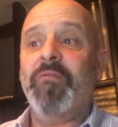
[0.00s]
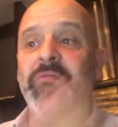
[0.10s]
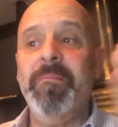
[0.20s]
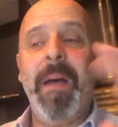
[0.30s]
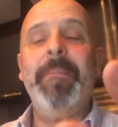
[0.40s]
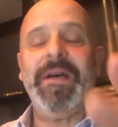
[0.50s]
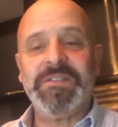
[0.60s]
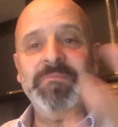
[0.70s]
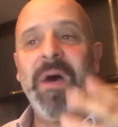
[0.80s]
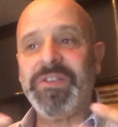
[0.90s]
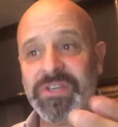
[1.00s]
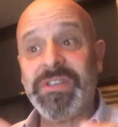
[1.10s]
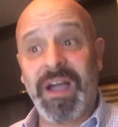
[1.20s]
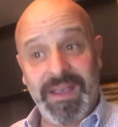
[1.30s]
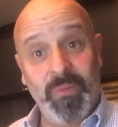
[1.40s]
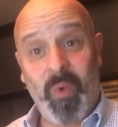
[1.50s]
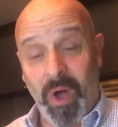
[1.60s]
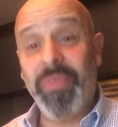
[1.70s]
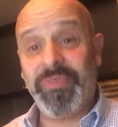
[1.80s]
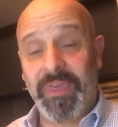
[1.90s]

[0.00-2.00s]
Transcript: Remember, as much as I want